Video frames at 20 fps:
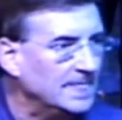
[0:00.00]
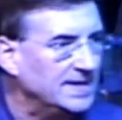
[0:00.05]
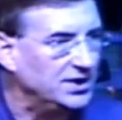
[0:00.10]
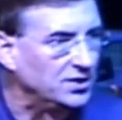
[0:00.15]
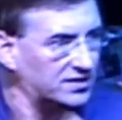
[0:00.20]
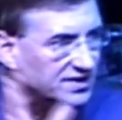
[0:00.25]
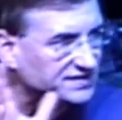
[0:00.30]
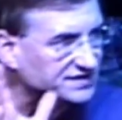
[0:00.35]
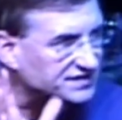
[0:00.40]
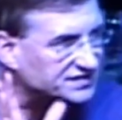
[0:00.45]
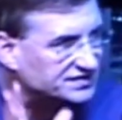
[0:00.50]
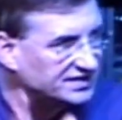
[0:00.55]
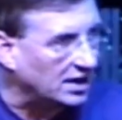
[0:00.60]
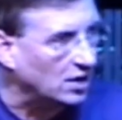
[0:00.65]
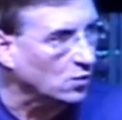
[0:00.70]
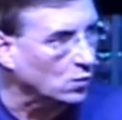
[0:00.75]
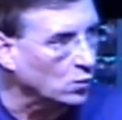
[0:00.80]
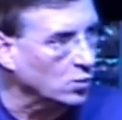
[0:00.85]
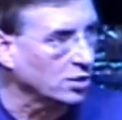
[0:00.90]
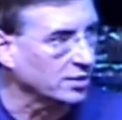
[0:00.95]
you can
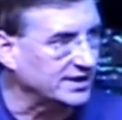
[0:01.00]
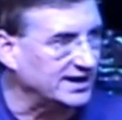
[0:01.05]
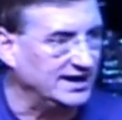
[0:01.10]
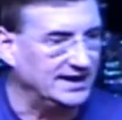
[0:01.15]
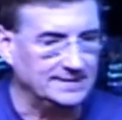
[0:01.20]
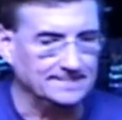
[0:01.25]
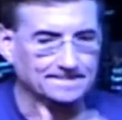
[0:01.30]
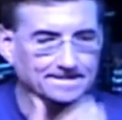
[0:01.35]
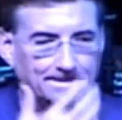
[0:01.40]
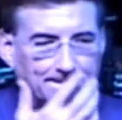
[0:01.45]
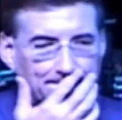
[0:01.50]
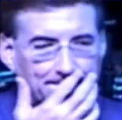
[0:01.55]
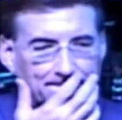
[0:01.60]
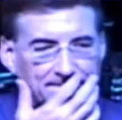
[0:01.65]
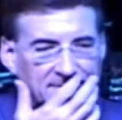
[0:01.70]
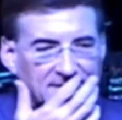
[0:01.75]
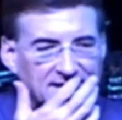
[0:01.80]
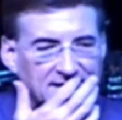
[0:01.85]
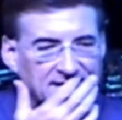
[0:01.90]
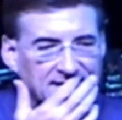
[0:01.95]
start working.
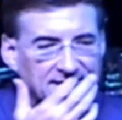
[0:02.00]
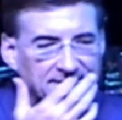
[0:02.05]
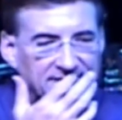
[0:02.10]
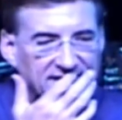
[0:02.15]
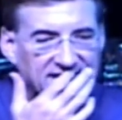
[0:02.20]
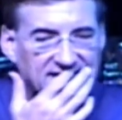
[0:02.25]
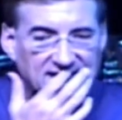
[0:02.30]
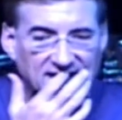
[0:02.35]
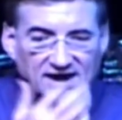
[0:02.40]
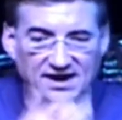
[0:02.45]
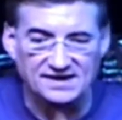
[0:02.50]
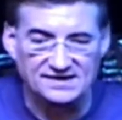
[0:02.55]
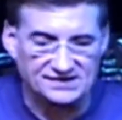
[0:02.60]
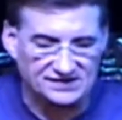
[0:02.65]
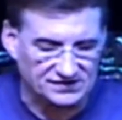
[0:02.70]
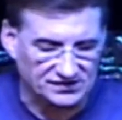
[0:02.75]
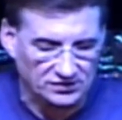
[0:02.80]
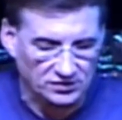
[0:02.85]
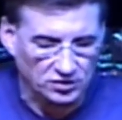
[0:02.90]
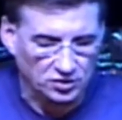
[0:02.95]

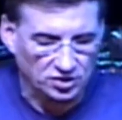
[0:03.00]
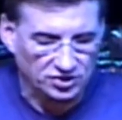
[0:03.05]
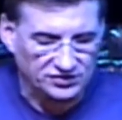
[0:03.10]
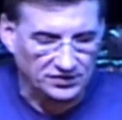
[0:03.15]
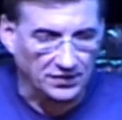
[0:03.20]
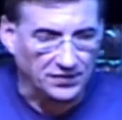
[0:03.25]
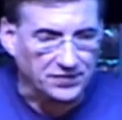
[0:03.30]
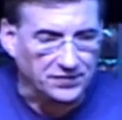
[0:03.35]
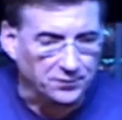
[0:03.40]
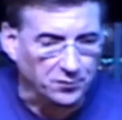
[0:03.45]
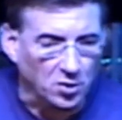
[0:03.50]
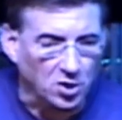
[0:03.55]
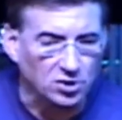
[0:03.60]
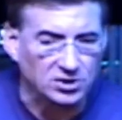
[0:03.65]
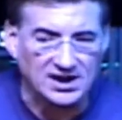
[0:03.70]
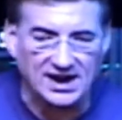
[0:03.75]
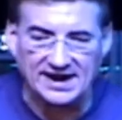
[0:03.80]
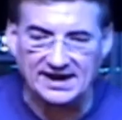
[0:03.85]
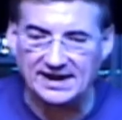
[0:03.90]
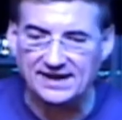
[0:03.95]
Because to throw
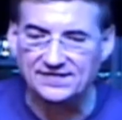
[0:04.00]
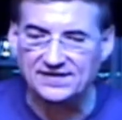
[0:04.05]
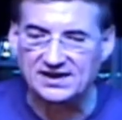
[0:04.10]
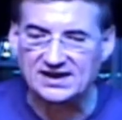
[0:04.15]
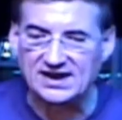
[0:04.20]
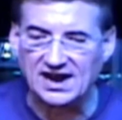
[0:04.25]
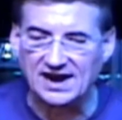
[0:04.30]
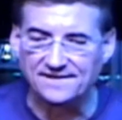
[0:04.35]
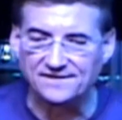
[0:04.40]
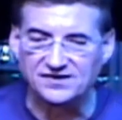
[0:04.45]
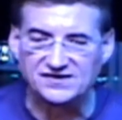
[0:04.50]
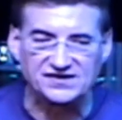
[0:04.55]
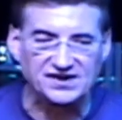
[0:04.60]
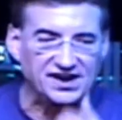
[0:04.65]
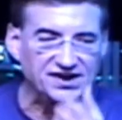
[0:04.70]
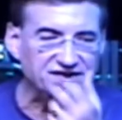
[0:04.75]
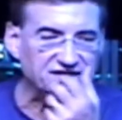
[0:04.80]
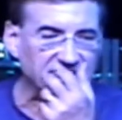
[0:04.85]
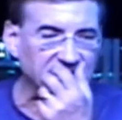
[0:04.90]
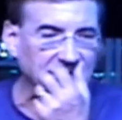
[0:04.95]
light in the
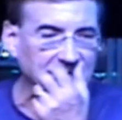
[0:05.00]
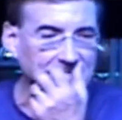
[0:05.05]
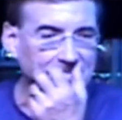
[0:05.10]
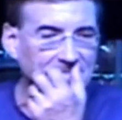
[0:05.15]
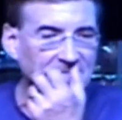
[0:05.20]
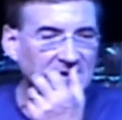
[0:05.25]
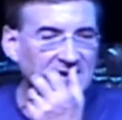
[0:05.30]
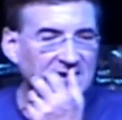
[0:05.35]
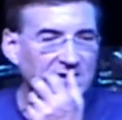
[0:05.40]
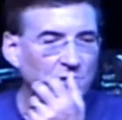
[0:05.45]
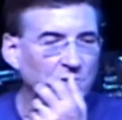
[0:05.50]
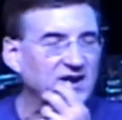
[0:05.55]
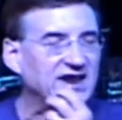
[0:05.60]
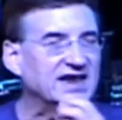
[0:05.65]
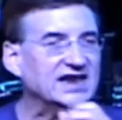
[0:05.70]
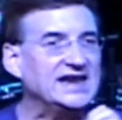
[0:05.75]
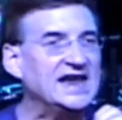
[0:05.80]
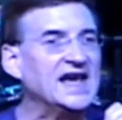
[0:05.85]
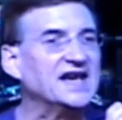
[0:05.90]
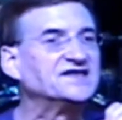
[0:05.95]
conversation, we
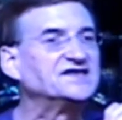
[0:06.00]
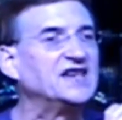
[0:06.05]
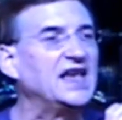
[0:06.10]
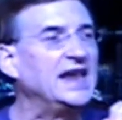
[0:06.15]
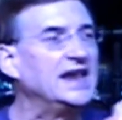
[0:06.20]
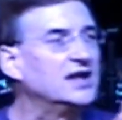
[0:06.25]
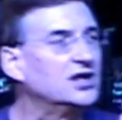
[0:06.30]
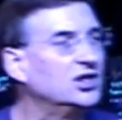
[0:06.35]
can ask a